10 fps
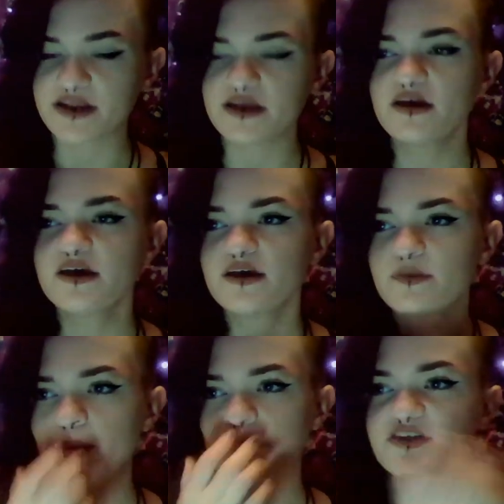money.
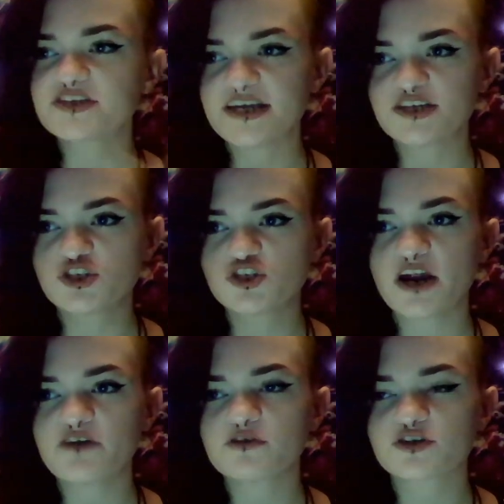
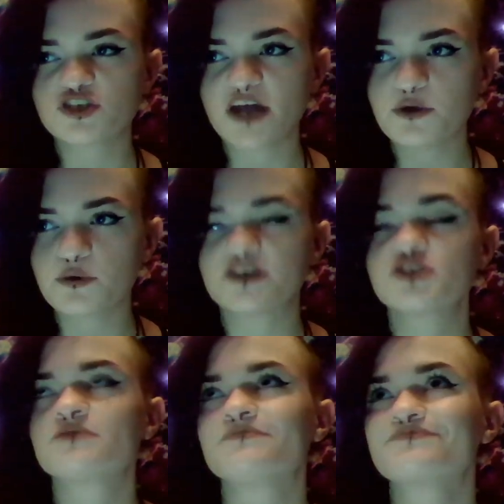
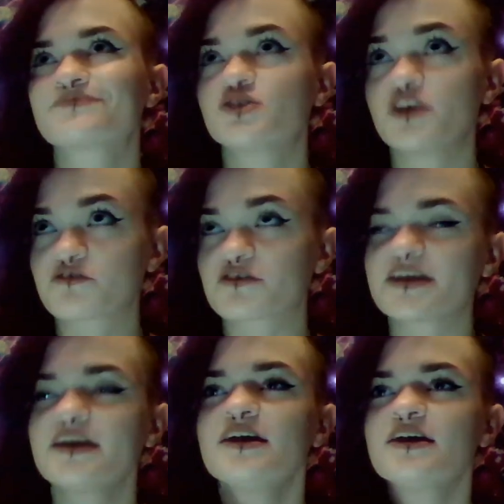Generally,